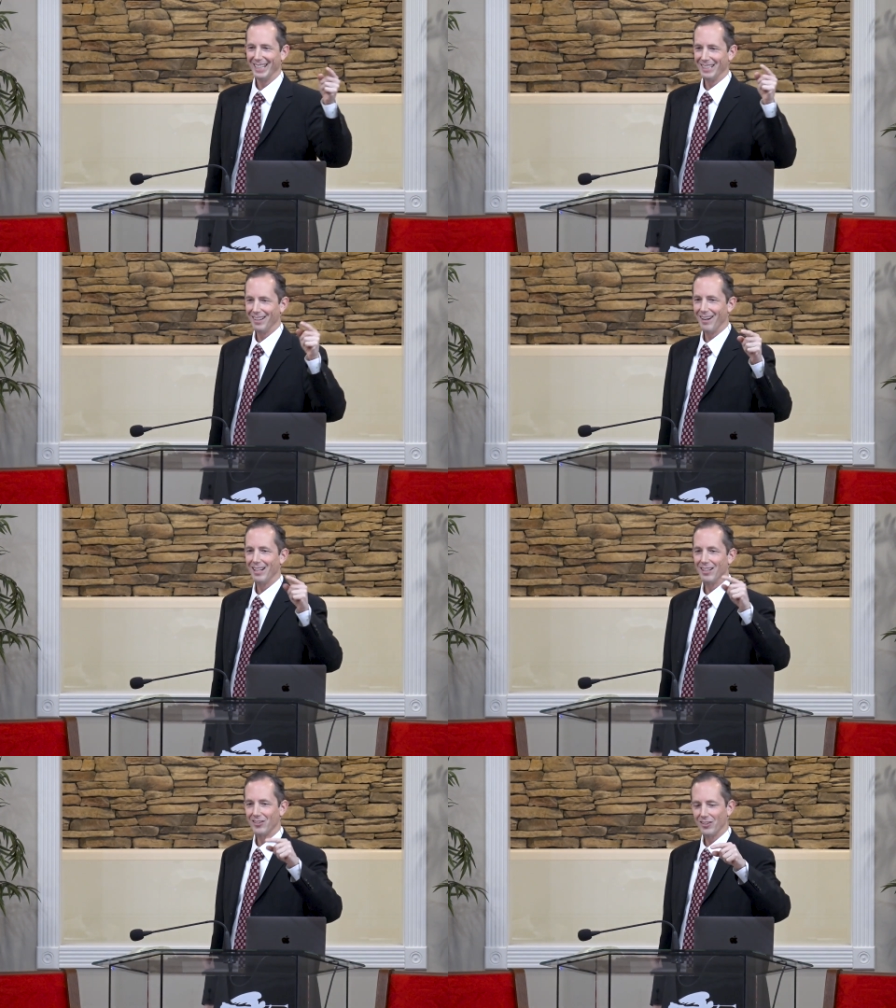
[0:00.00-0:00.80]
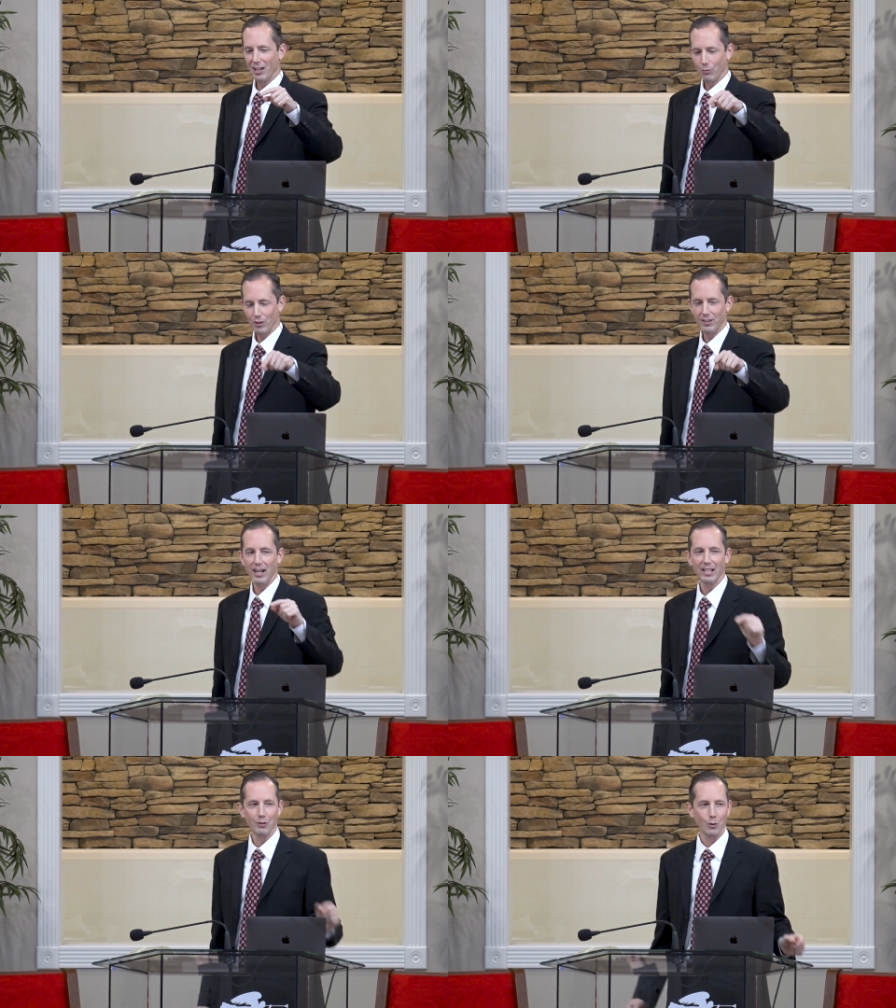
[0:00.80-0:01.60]
that God had said would
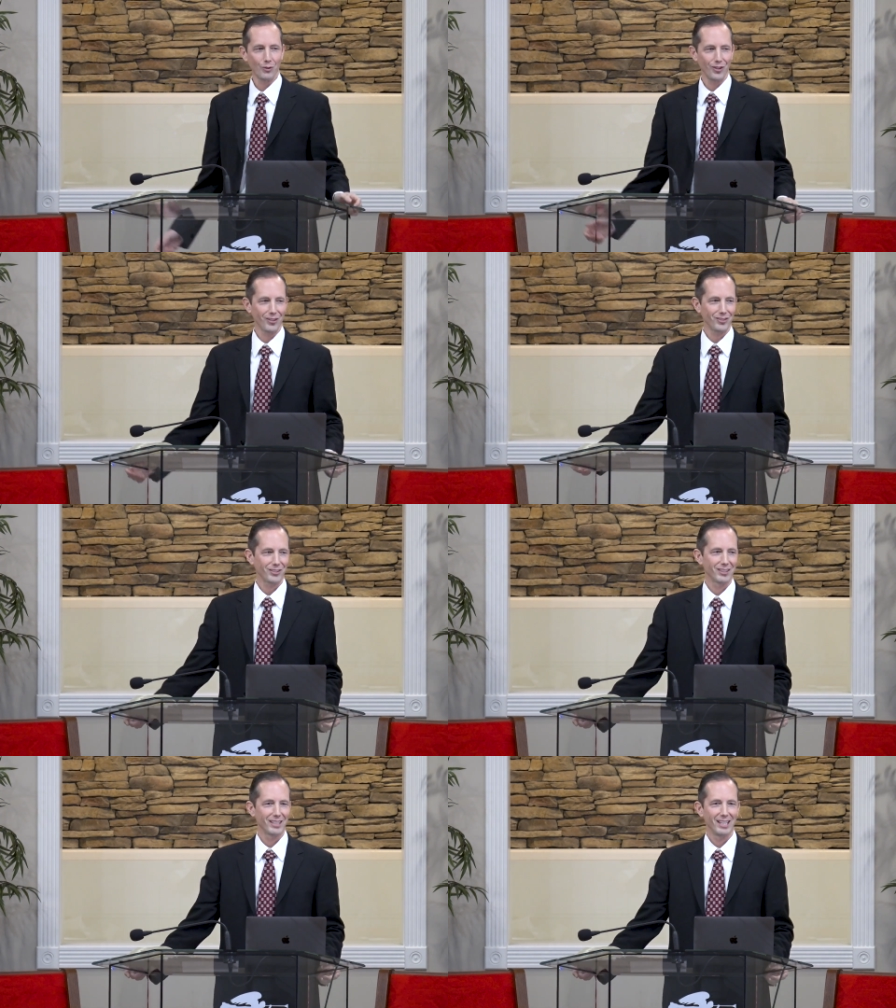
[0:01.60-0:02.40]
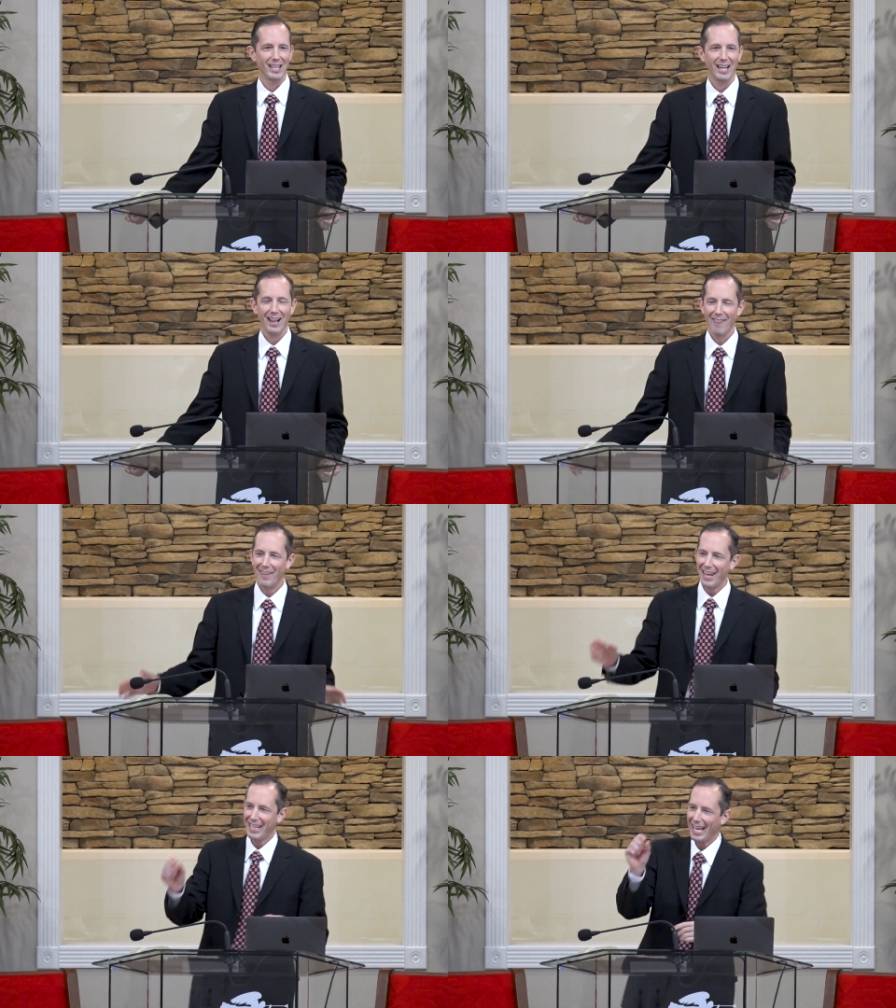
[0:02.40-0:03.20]
die in the wilderness.
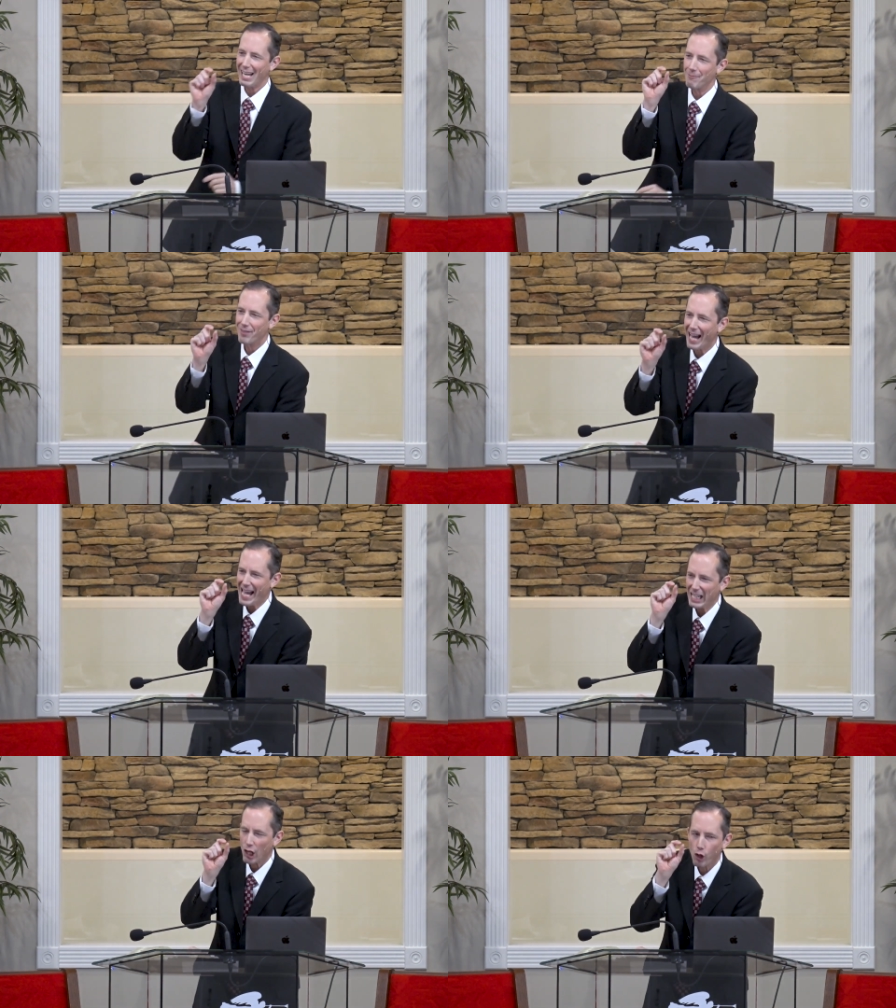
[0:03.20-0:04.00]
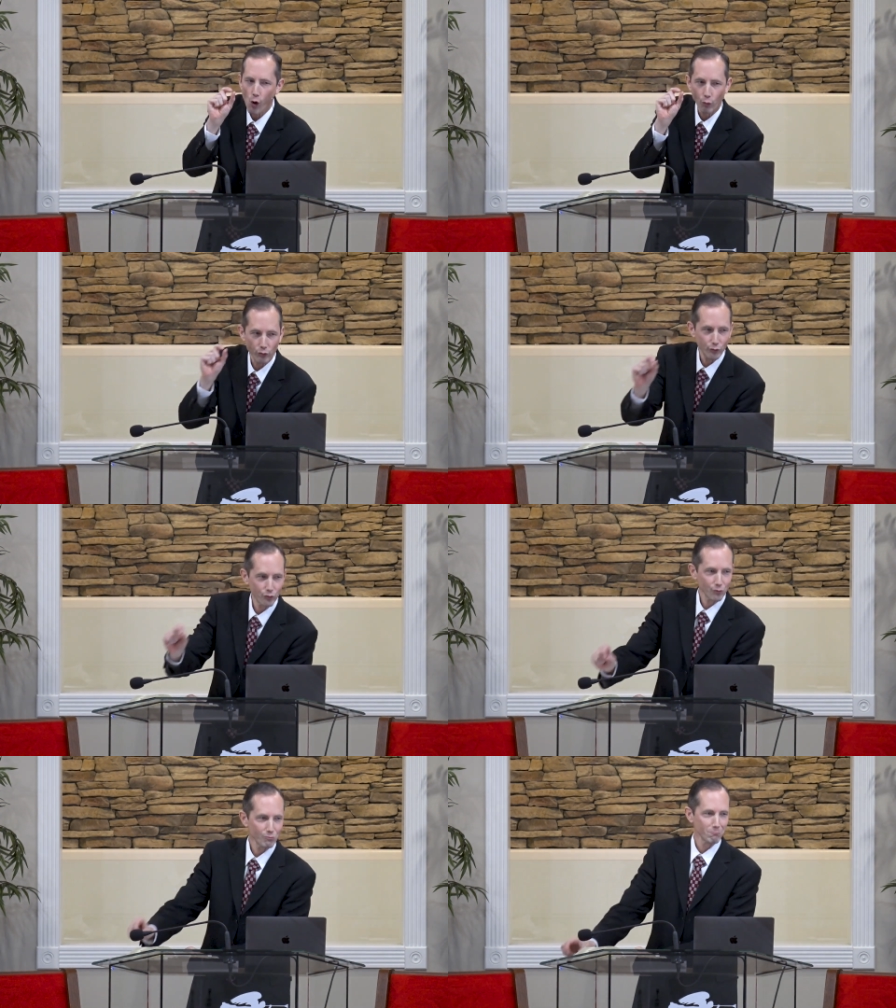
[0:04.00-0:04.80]
They came that
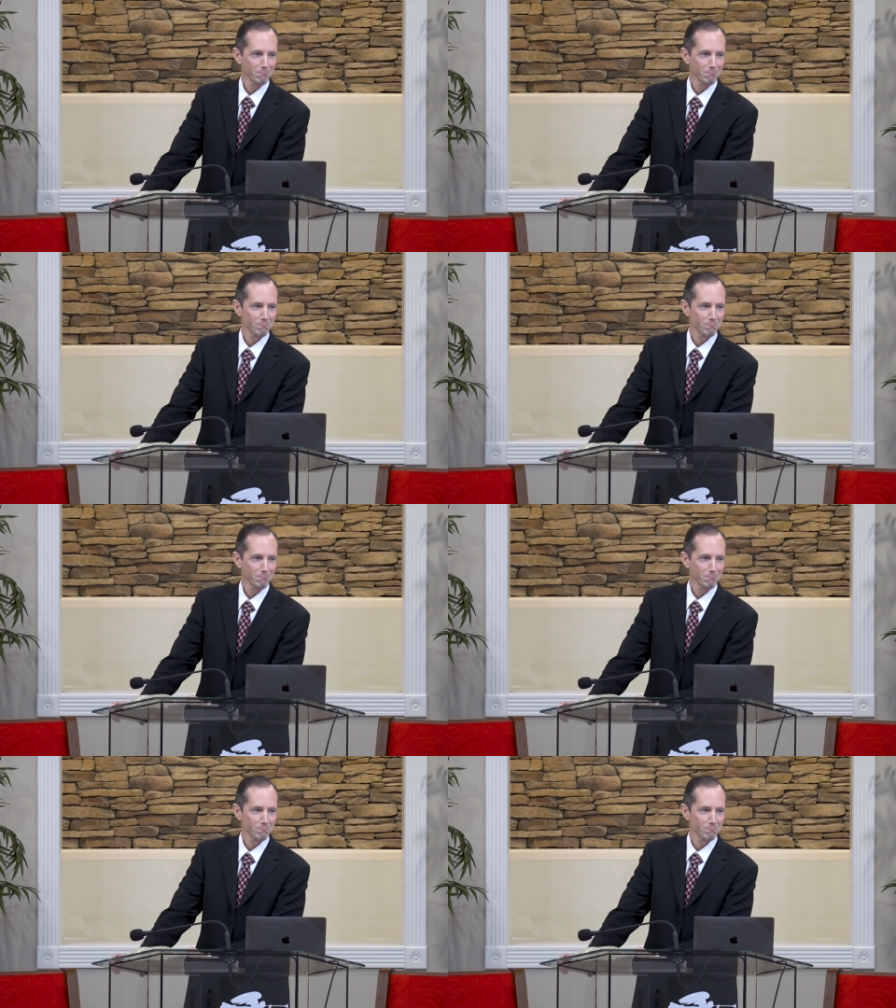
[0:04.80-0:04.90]
close